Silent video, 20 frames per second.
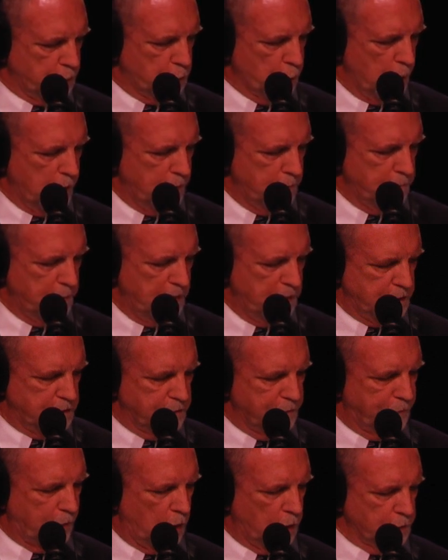gray meat
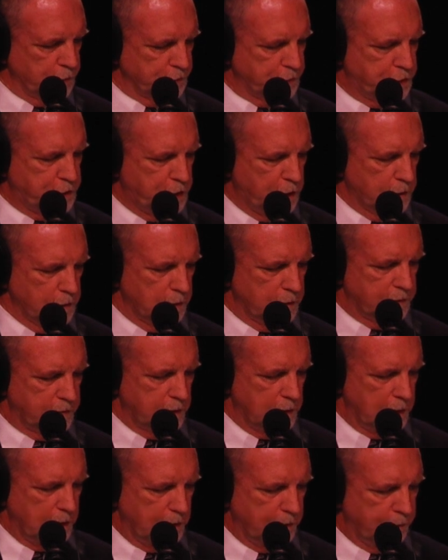falls
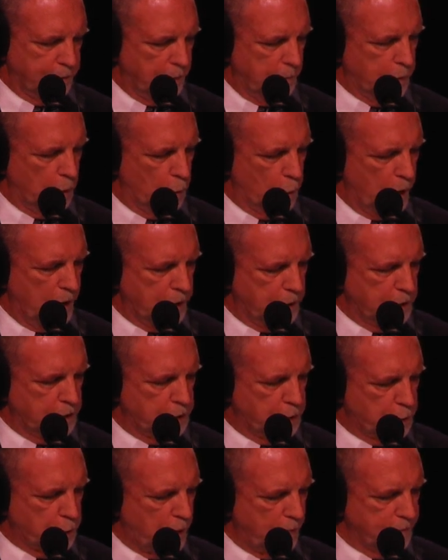cheerlessly from a
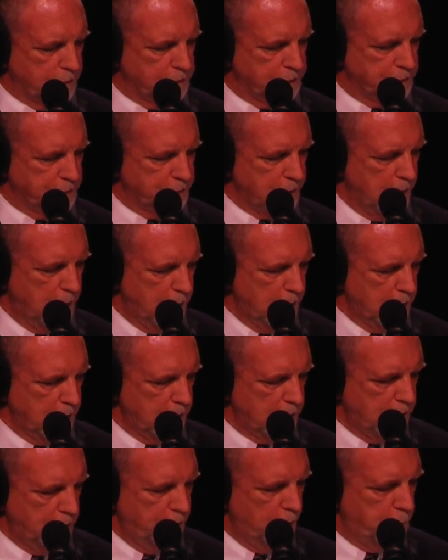ragged crevice
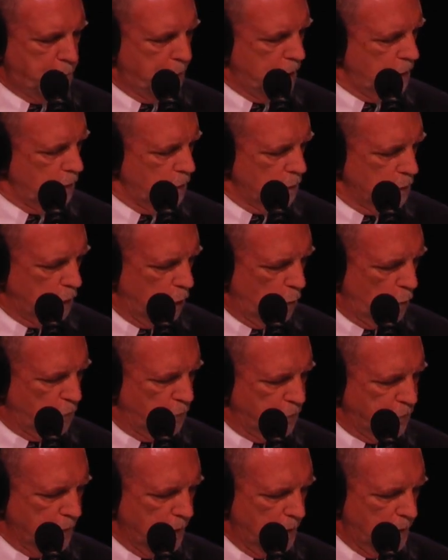in the pale
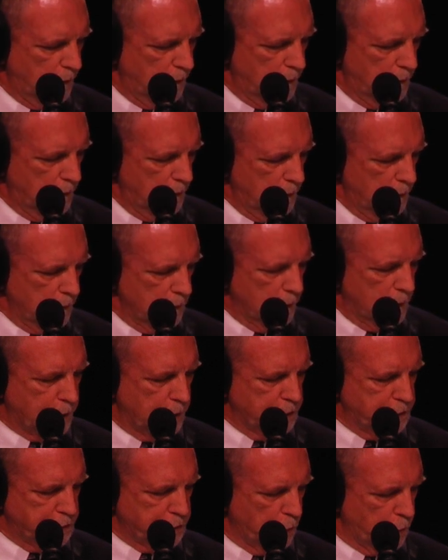loaf, like
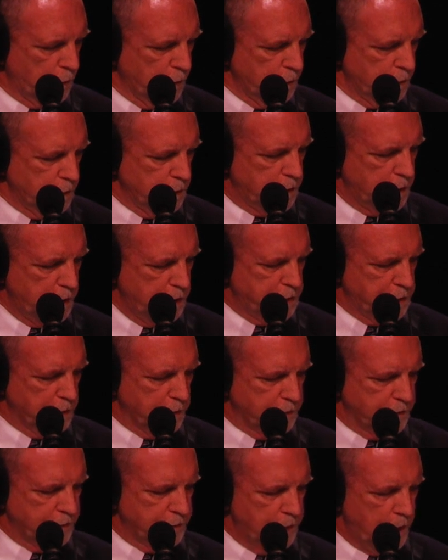a torn
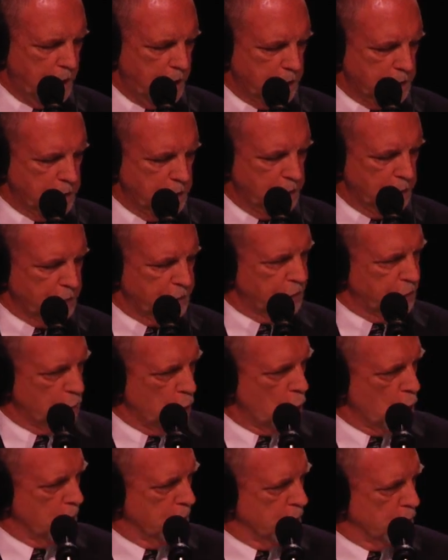t-shirt snagged in a
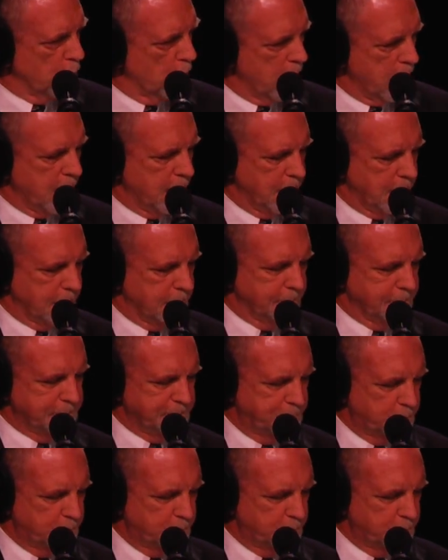storm drain.